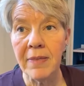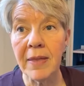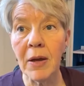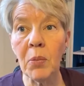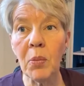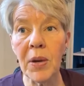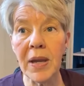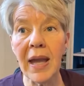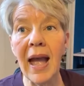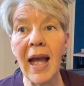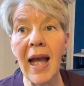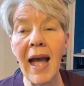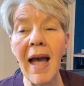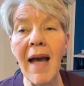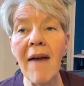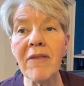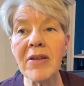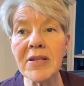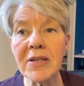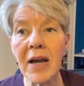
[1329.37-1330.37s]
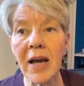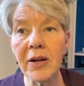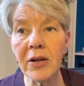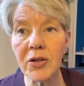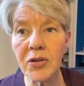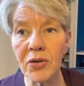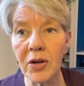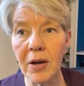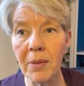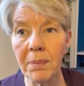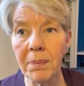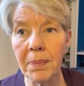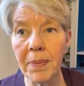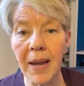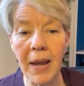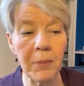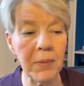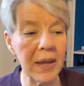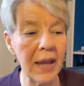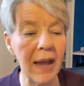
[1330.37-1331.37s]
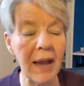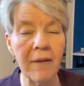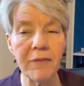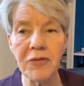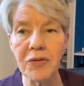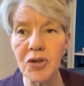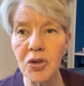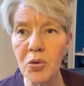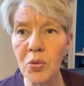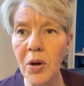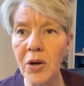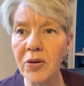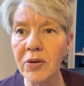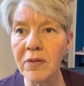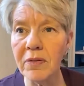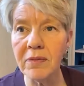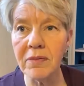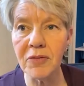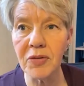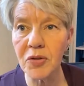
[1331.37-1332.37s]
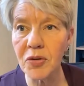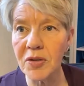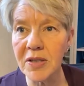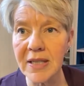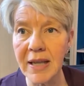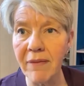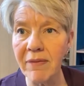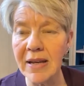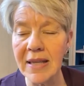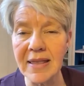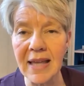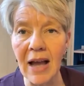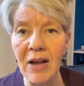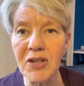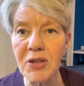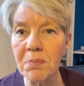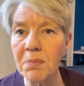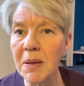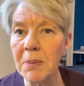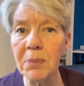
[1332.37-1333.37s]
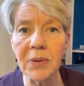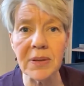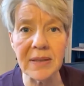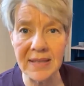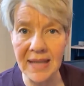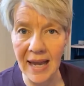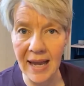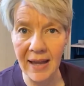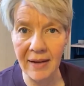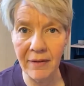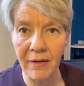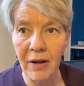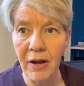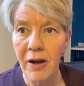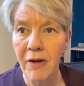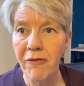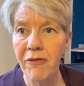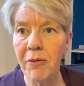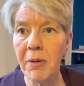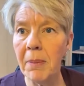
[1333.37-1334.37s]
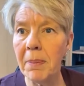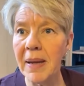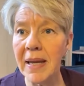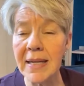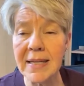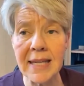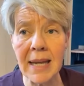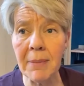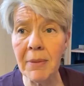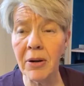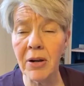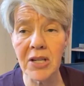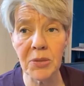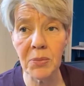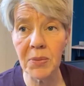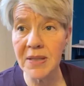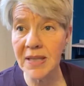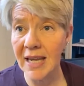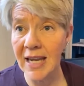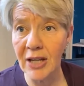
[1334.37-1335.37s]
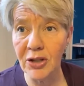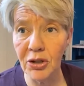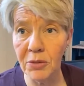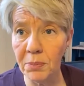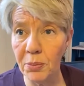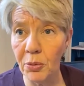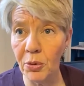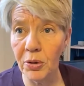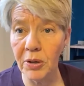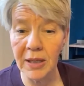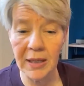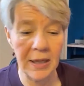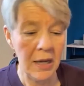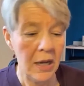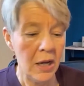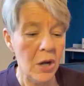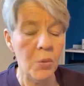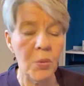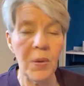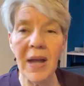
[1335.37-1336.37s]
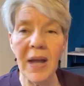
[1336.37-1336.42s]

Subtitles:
that we have a Donald Trump and we have 270,000 people dead from a pandemic because it was handled poorly.